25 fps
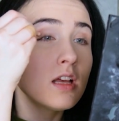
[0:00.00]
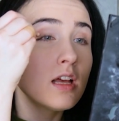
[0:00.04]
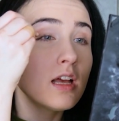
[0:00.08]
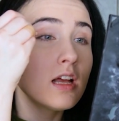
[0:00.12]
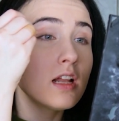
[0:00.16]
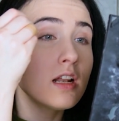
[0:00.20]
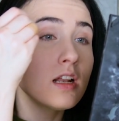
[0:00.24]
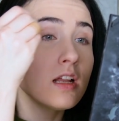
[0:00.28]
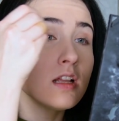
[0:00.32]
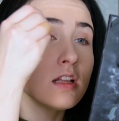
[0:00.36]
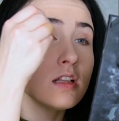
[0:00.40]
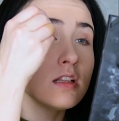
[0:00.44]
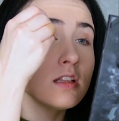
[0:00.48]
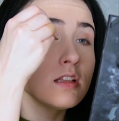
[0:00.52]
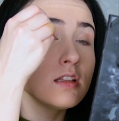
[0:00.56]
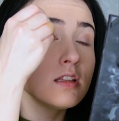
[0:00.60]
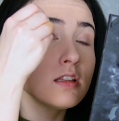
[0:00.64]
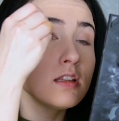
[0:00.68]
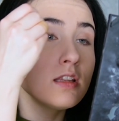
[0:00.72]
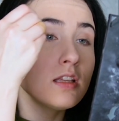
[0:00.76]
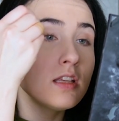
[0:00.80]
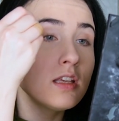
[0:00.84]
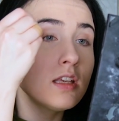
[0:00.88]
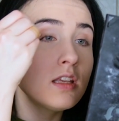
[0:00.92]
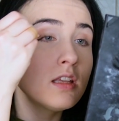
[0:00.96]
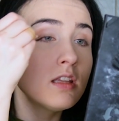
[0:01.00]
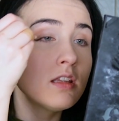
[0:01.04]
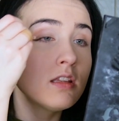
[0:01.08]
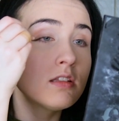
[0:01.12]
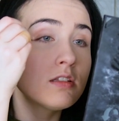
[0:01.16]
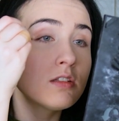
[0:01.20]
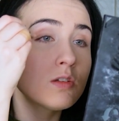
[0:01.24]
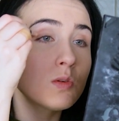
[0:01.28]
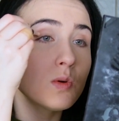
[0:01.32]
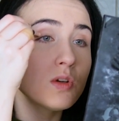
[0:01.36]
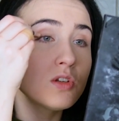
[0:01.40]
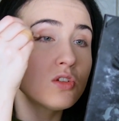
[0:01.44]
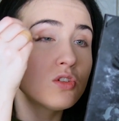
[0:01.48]
and
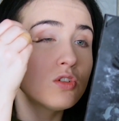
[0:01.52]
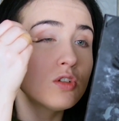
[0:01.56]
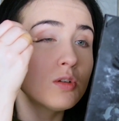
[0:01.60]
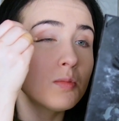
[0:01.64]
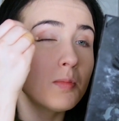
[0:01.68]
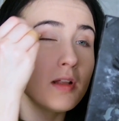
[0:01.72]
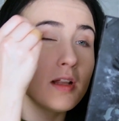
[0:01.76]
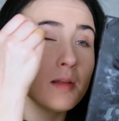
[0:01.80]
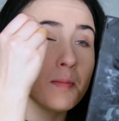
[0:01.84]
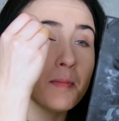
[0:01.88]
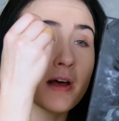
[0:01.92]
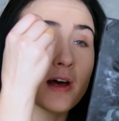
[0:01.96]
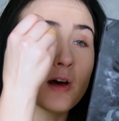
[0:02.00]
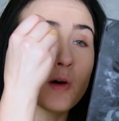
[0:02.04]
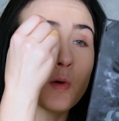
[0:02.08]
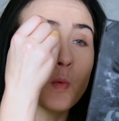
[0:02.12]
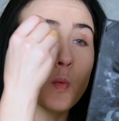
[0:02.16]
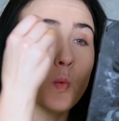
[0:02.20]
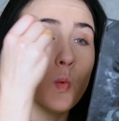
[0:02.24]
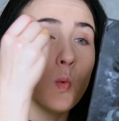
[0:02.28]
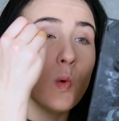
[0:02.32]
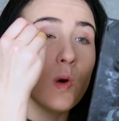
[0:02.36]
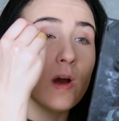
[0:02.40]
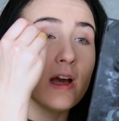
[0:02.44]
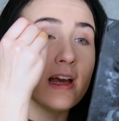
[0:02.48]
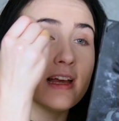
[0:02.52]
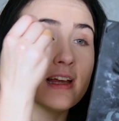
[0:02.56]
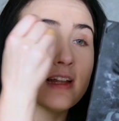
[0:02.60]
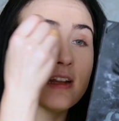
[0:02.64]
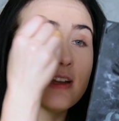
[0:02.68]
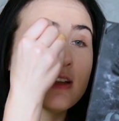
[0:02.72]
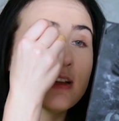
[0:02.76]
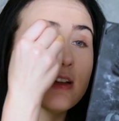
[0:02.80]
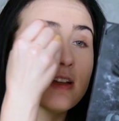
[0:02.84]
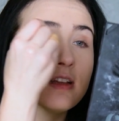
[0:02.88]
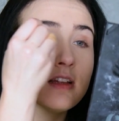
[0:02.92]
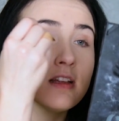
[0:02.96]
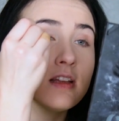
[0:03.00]
it's questionable about
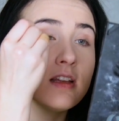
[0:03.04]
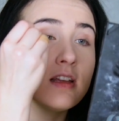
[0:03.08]
when